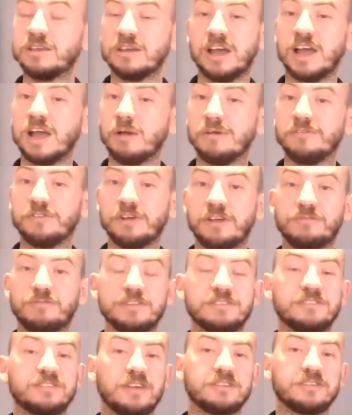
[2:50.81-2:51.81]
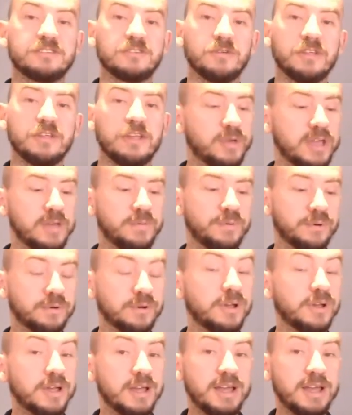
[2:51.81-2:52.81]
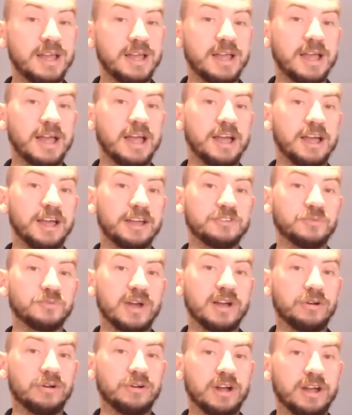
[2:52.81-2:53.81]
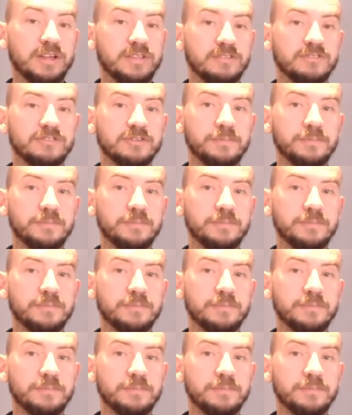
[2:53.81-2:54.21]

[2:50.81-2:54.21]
However, I've been discussing with other people as well, and